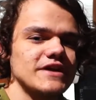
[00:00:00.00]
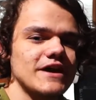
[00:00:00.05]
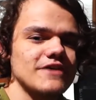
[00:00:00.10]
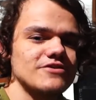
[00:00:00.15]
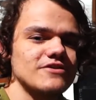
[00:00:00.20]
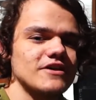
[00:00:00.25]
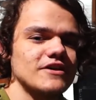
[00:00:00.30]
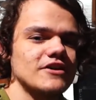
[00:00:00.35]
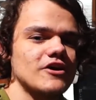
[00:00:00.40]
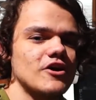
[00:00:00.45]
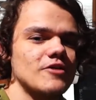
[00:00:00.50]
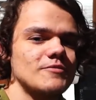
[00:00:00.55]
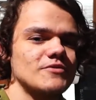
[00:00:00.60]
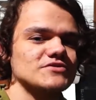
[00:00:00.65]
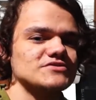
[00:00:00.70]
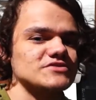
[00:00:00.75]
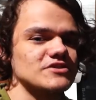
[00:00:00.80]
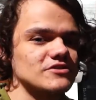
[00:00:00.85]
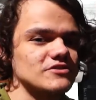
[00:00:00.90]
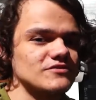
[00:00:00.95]
I thought
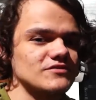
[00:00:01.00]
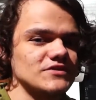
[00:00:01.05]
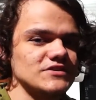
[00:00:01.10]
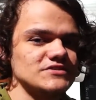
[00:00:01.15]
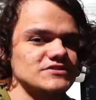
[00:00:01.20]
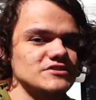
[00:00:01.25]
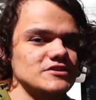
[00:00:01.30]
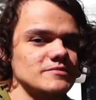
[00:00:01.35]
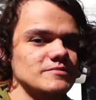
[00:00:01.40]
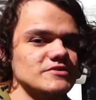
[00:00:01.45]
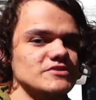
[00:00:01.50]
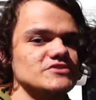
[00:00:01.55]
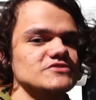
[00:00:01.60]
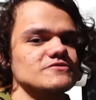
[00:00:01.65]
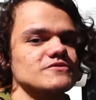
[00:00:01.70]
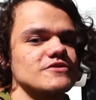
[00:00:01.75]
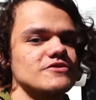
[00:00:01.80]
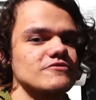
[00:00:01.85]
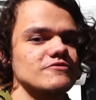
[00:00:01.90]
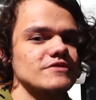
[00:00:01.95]
almost all VTubers
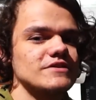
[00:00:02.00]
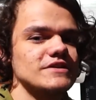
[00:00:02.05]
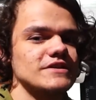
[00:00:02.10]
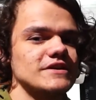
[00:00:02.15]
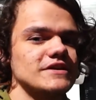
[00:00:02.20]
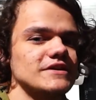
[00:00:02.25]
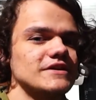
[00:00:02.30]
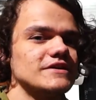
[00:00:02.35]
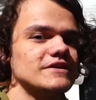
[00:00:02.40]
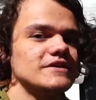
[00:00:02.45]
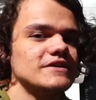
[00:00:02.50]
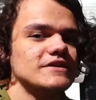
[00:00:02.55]
were 3D.